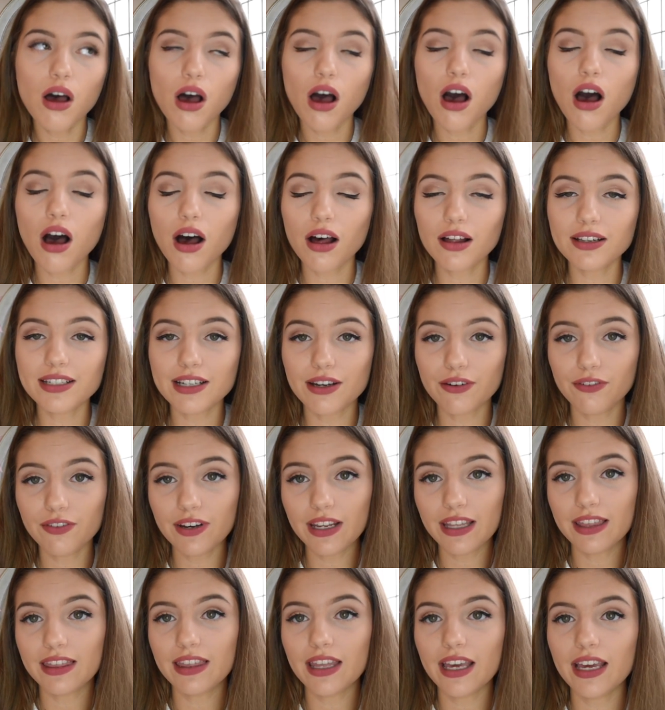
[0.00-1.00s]
are
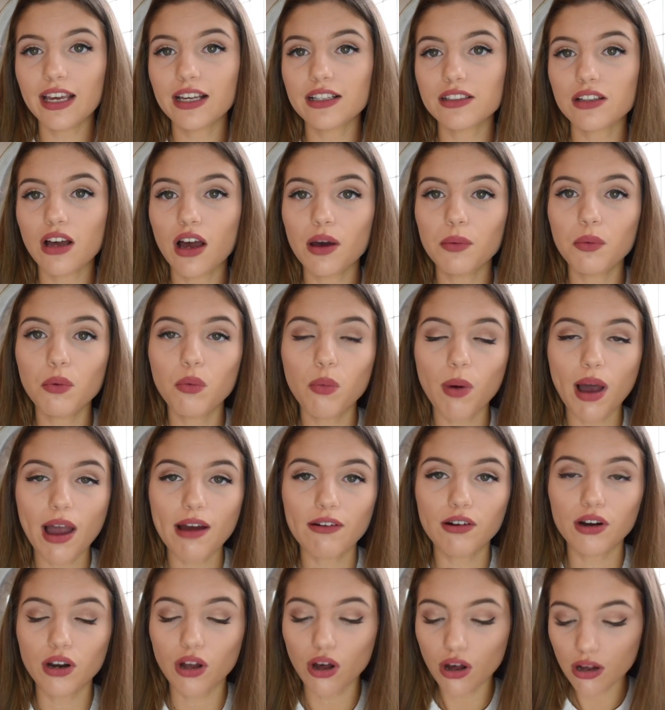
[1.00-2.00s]
definitely things I will
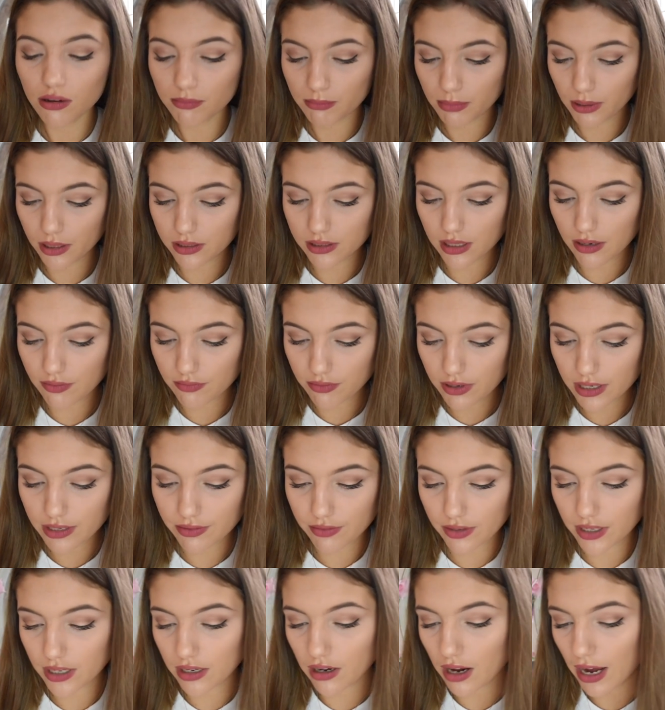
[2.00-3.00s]
wear a lot because I
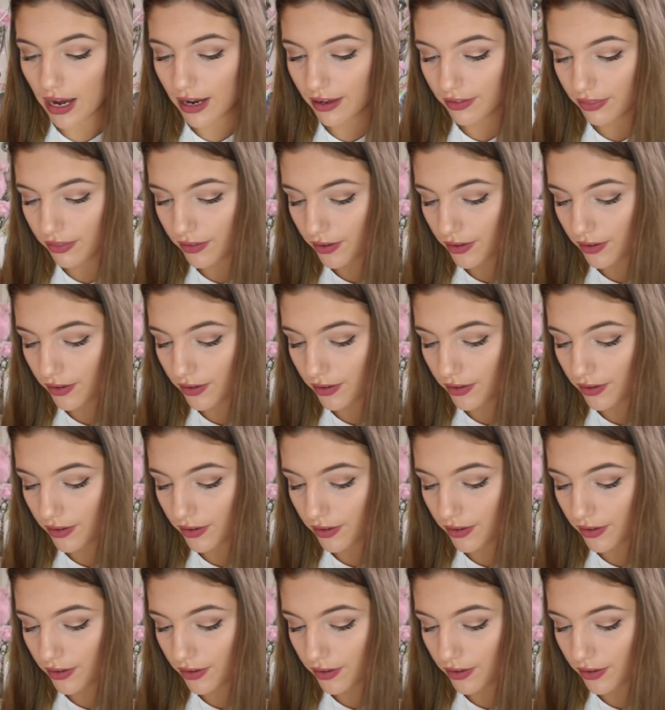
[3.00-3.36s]
really really like